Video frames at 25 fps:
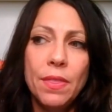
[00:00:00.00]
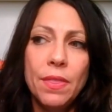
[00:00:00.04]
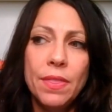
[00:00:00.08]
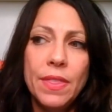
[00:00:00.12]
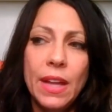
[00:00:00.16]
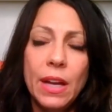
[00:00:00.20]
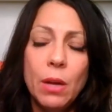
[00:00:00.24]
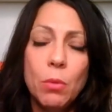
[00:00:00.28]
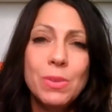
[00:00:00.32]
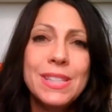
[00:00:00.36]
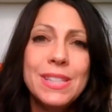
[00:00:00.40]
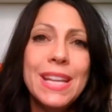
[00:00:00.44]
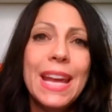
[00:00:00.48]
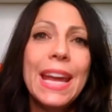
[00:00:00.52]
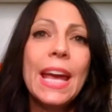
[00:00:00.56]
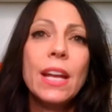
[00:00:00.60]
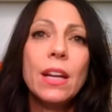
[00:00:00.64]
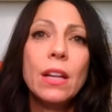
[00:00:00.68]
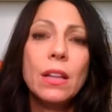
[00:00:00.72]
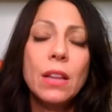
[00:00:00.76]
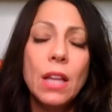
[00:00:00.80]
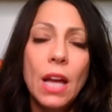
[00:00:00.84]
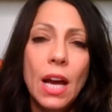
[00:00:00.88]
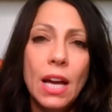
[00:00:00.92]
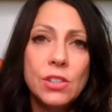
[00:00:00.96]
that it was
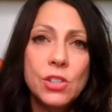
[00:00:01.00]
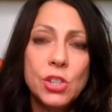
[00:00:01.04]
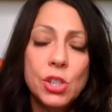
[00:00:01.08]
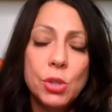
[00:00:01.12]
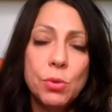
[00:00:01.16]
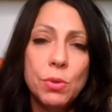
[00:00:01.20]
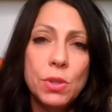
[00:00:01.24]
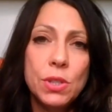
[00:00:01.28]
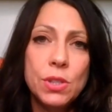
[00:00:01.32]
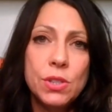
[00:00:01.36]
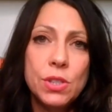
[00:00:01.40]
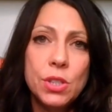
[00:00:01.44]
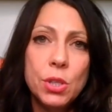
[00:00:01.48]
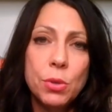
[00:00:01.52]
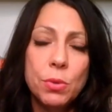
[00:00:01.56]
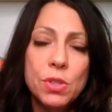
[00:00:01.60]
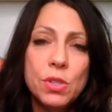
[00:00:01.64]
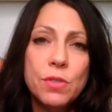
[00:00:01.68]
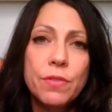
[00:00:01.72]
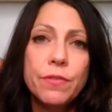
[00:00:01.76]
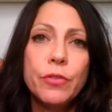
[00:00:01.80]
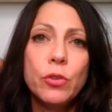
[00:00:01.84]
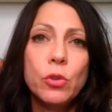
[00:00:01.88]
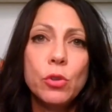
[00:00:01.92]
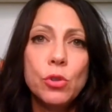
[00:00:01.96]
analyzed to its to
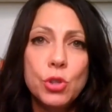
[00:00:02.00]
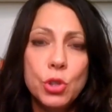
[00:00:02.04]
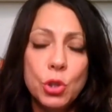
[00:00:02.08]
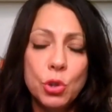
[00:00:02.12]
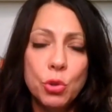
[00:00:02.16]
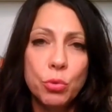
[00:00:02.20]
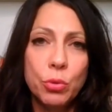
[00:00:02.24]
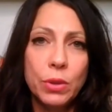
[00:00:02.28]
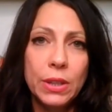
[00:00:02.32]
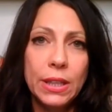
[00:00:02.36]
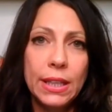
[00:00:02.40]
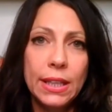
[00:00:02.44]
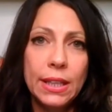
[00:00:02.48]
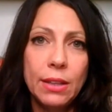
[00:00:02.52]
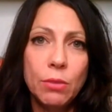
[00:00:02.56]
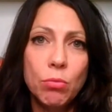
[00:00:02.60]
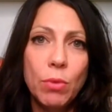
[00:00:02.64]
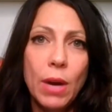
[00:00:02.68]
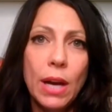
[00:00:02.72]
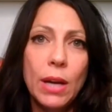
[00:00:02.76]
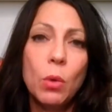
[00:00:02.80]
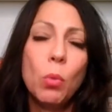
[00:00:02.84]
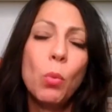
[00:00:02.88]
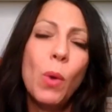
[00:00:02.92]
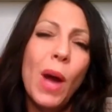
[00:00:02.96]
its full degree
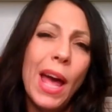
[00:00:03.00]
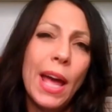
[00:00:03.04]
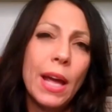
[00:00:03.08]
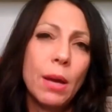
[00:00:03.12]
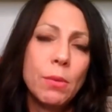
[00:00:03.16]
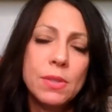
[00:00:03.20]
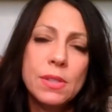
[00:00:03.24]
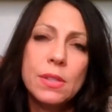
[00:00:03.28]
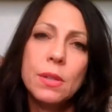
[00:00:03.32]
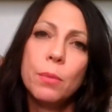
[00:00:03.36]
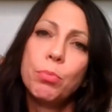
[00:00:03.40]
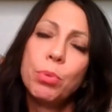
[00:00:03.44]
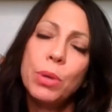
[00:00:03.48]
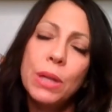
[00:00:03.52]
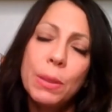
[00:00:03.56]
right away. It was mm-hmm.